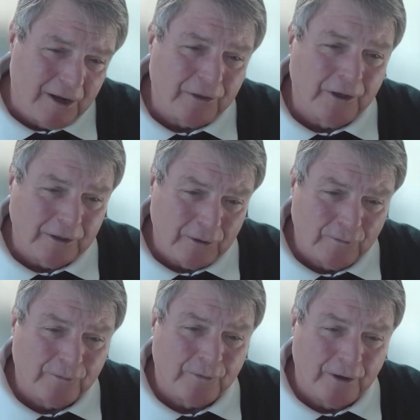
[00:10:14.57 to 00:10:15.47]
I think
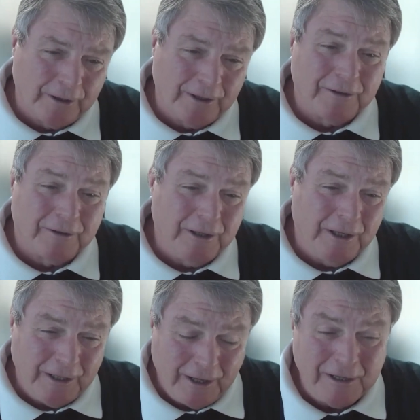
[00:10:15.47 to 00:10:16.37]
you'll find that
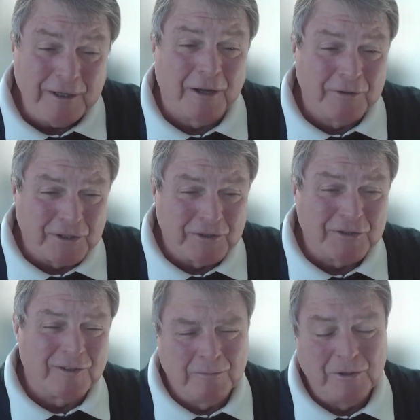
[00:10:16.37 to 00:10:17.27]
the
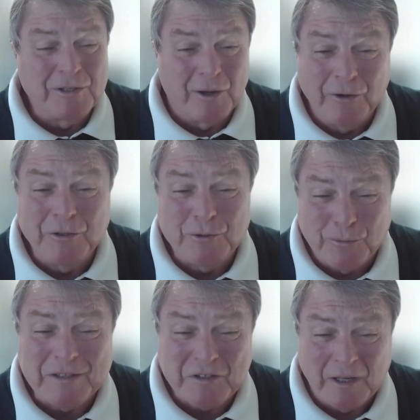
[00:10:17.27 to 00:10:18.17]
ecosystem is going
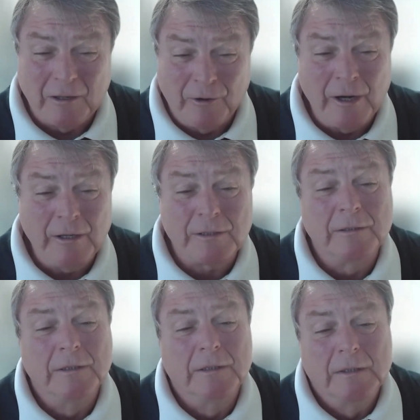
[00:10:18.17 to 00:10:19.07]
to accelerate.